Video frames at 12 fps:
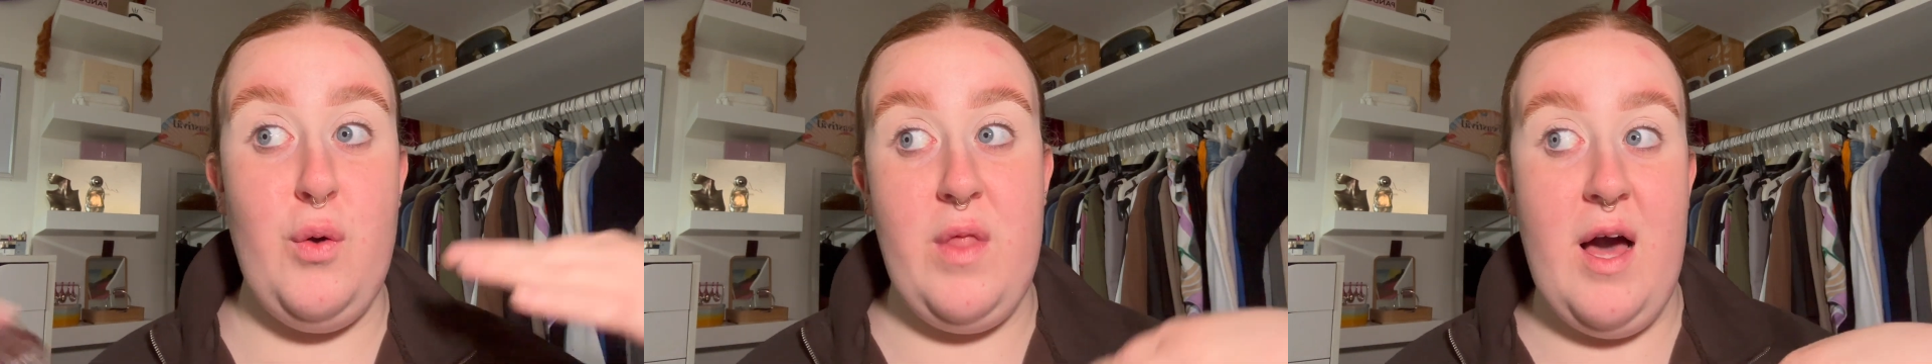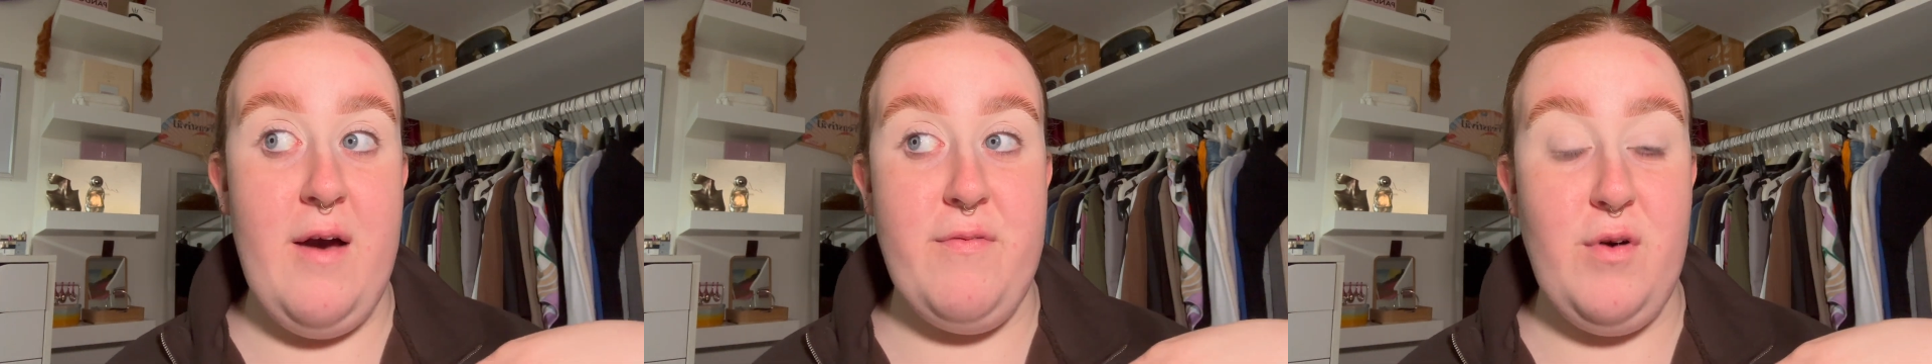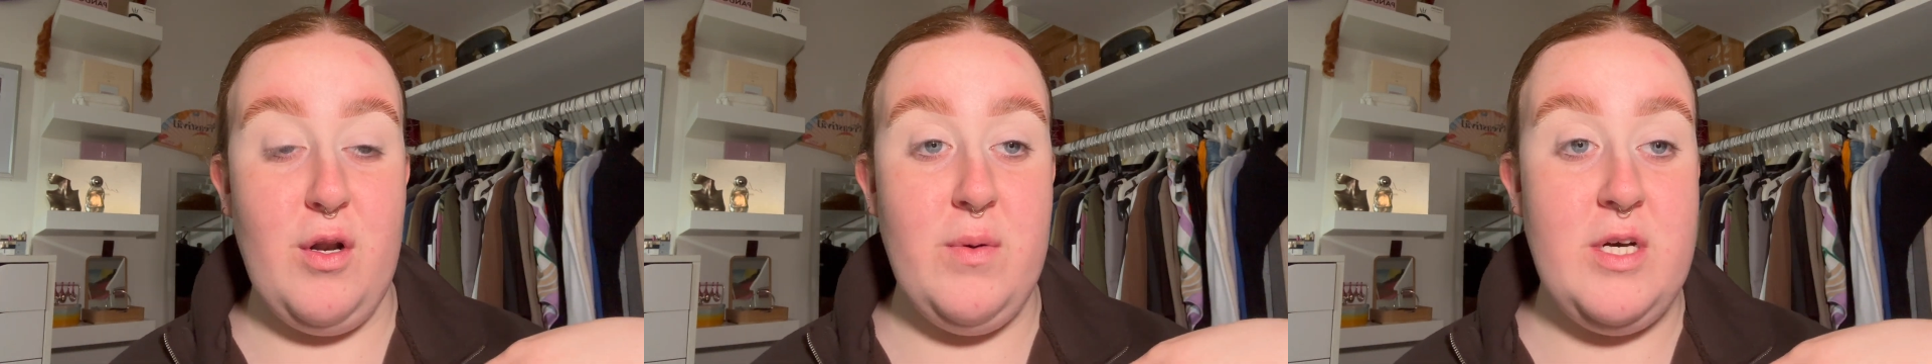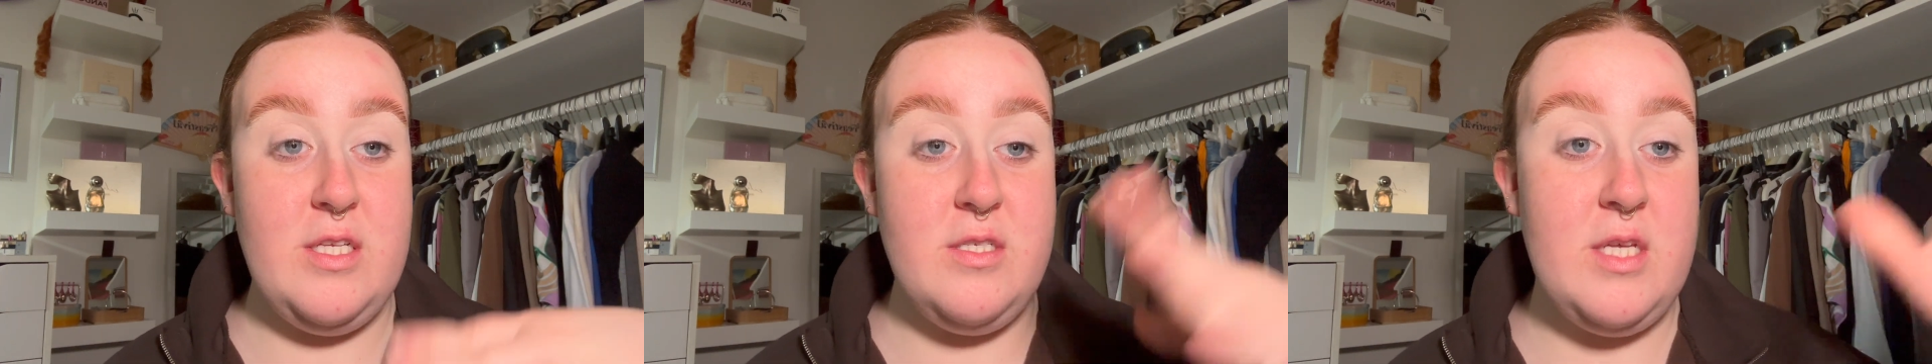their
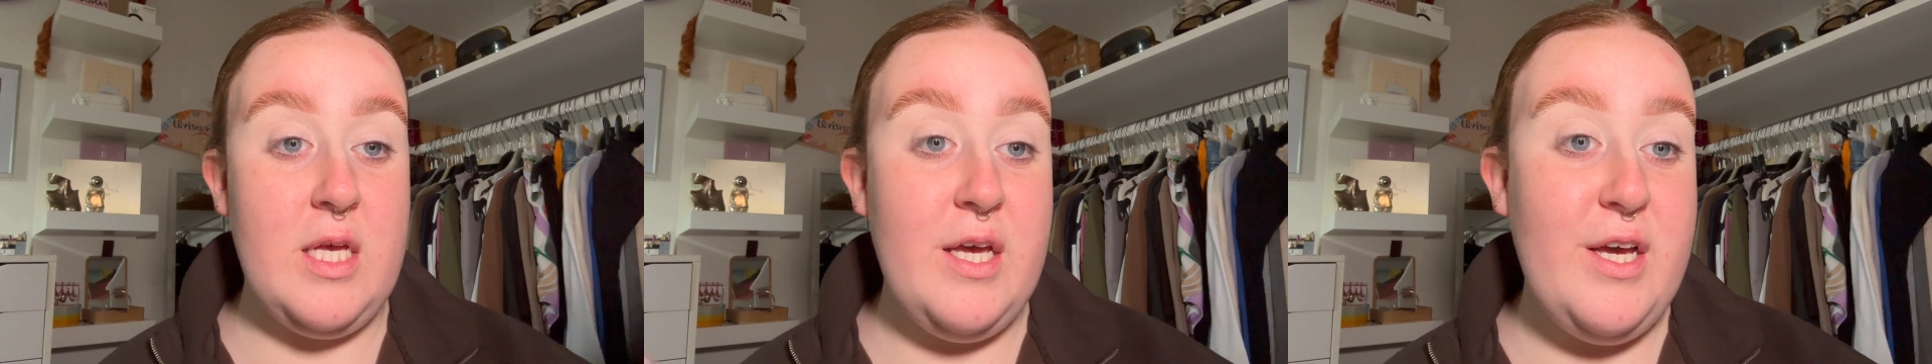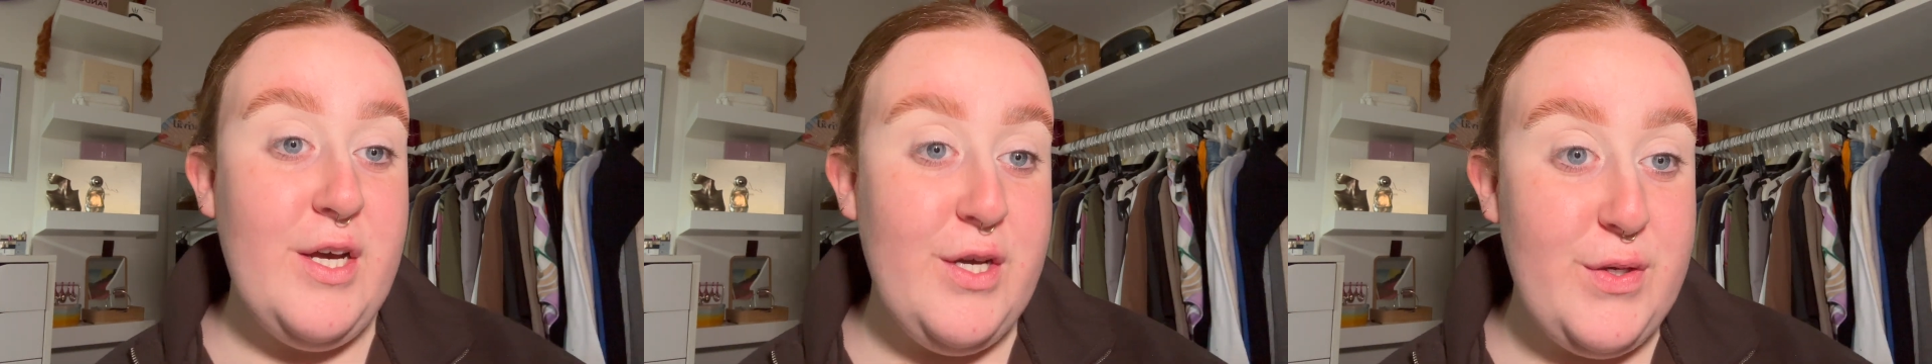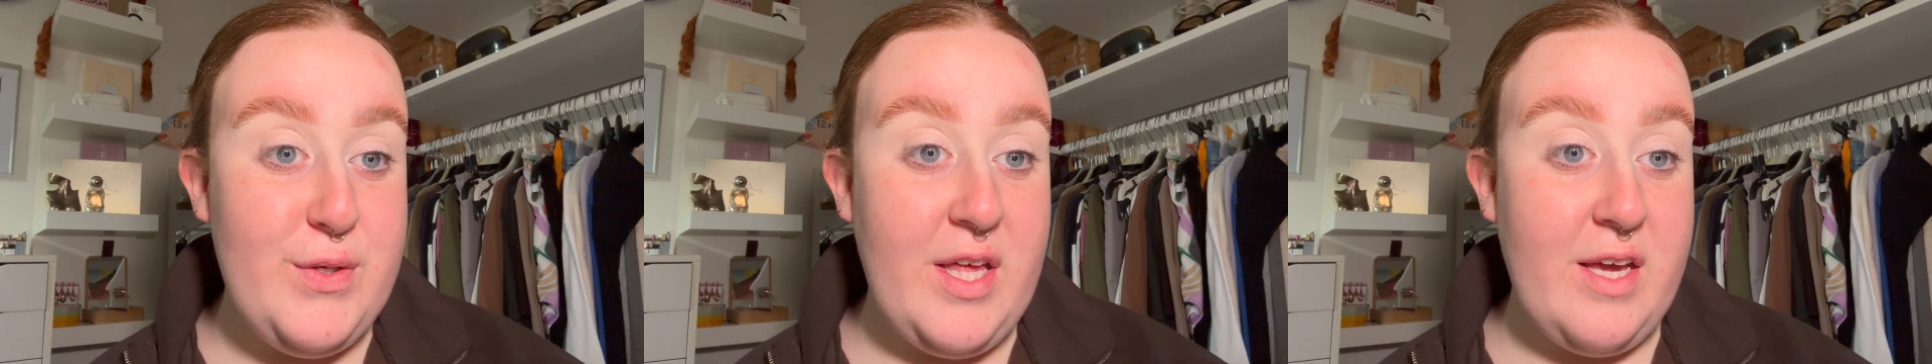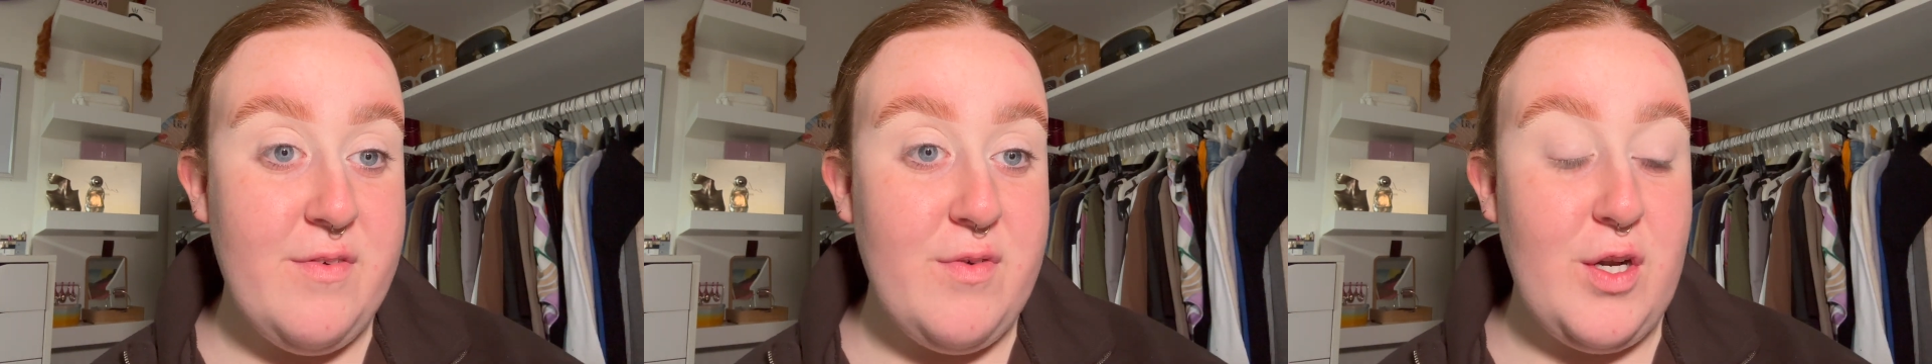followers, who
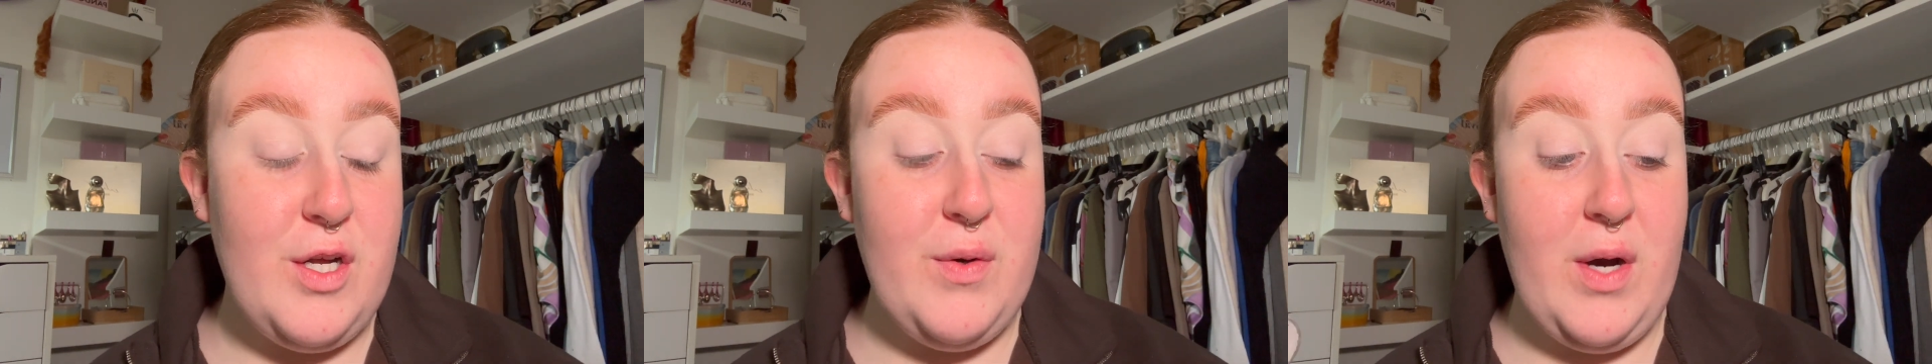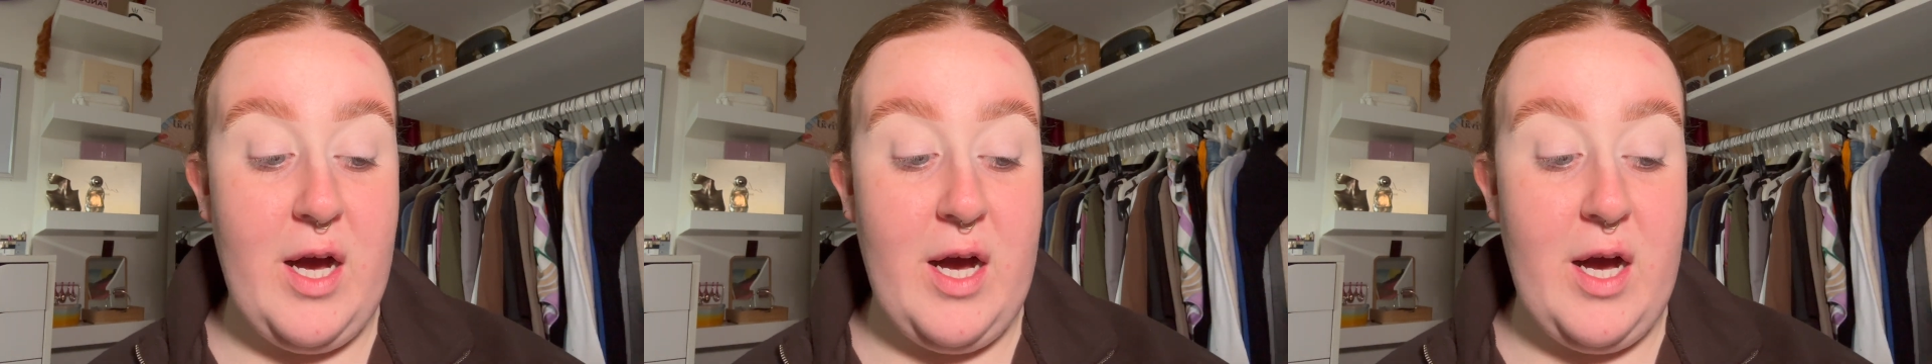they follow.